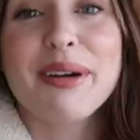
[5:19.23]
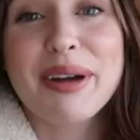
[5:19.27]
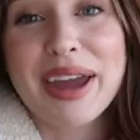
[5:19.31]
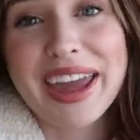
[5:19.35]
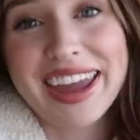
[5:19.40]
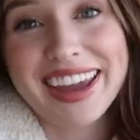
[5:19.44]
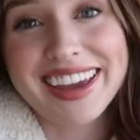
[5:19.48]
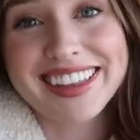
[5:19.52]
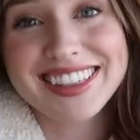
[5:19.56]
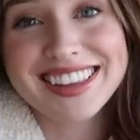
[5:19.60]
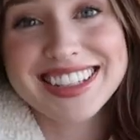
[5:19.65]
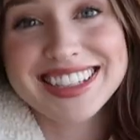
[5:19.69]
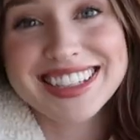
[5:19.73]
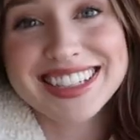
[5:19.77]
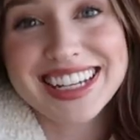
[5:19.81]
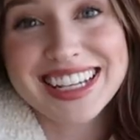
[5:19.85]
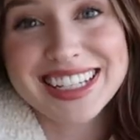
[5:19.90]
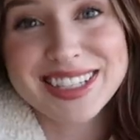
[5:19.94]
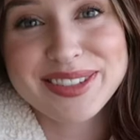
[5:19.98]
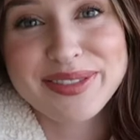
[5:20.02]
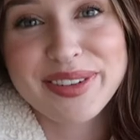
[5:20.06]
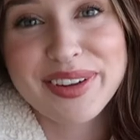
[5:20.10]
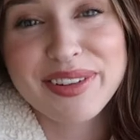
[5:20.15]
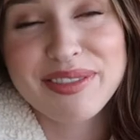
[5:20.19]
Okay, this
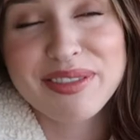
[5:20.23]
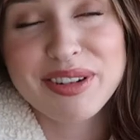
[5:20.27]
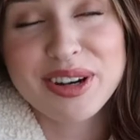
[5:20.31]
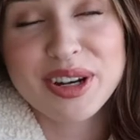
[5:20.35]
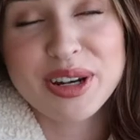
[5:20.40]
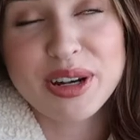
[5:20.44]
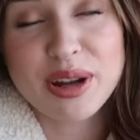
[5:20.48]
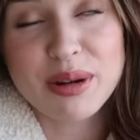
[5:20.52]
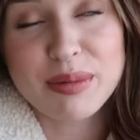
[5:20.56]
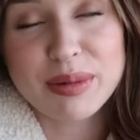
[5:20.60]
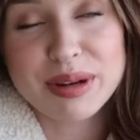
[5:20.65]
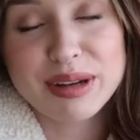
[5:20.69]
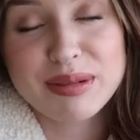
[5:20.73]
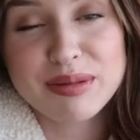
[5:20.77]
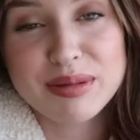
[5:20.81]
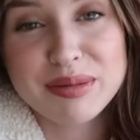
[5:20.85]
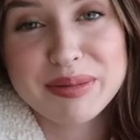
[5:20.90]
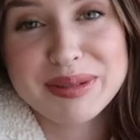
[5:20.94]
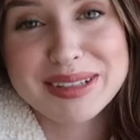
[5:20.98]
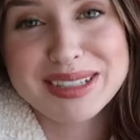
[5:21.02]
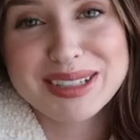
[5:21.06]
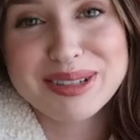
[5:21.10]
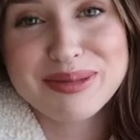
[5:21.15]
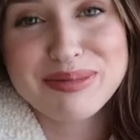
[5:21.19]
next favorite, nobody will
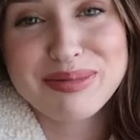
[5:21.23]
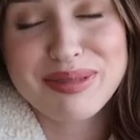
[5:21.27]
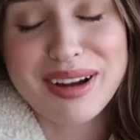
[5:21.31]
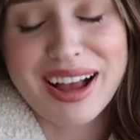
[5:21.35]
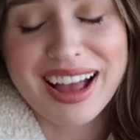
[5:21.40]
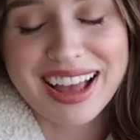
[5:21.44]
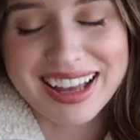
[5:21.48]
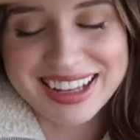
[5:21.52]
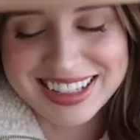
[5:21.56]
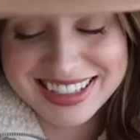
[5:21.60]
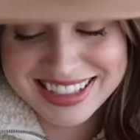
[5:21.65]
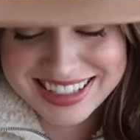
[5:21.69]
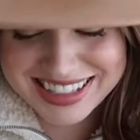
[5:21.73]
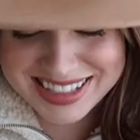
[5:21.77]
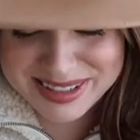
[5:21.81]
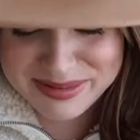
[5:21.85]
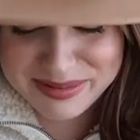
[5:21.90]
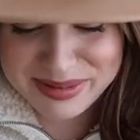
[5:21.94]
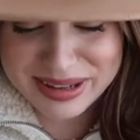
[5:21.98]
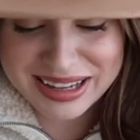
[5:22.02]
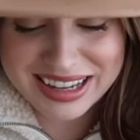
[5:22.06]
be surprised,